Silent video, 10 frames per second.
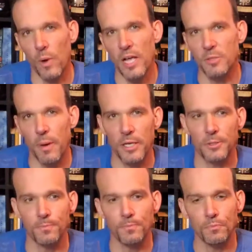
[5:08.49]
rye
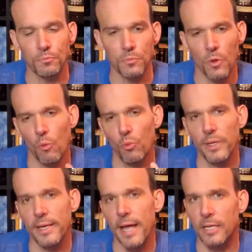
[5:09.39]
spice
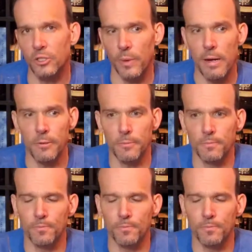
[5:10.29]
really hangs around.